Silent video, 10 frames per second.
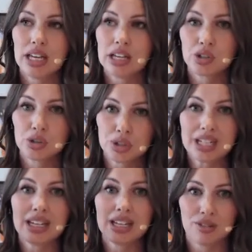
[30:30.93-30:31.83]
in
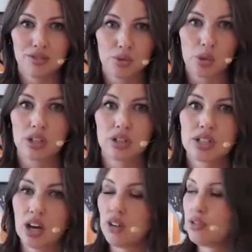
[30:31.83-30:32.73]
creating it for
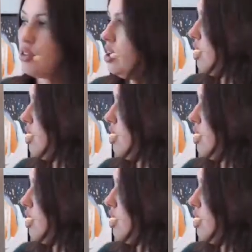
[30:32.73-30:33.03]
yourself.